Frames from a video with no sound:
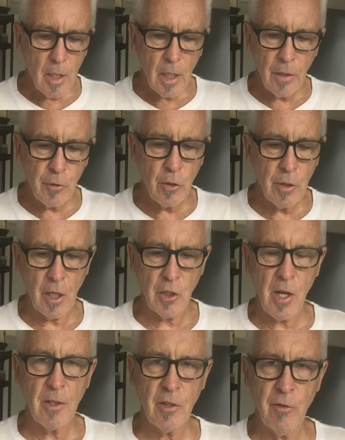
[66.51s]
If you do get
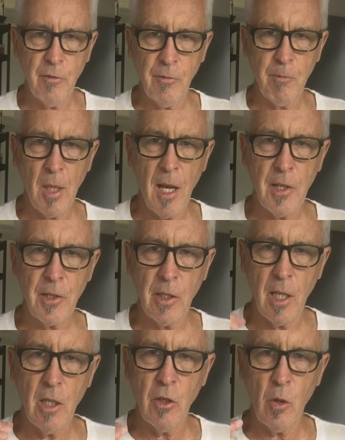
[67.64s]
chunks of plaster
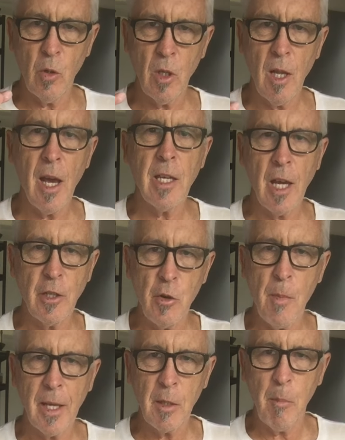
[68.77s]
in your clay and you
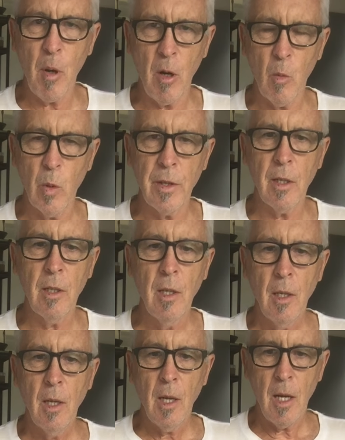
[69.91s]
make a pot with it,
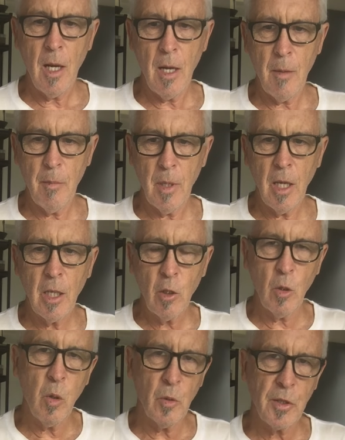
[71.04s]
it
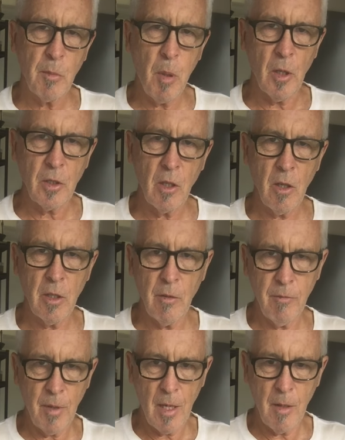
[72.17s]
could cause the pot to kind of